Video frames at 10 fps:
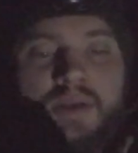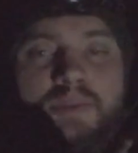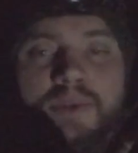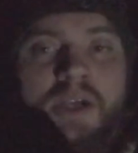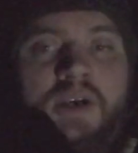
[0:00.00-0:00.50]

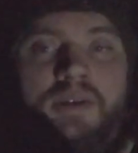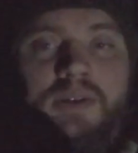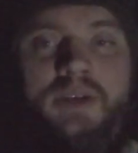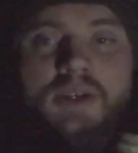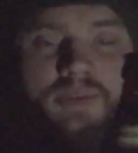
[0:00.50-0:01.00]
But yeah,
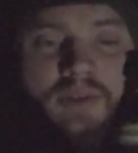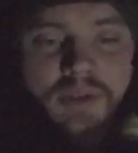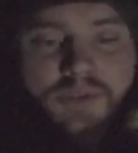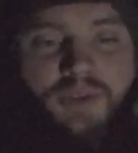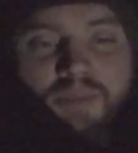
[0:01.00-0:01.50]
like I
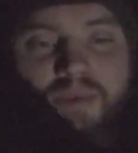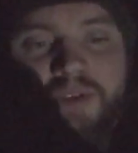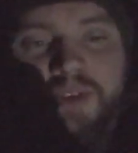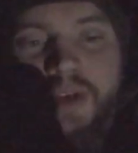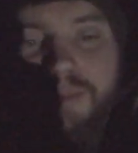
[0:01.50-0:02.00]
was saying, peach
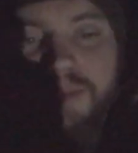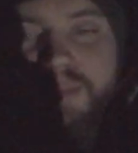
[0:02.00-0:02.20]
cobbler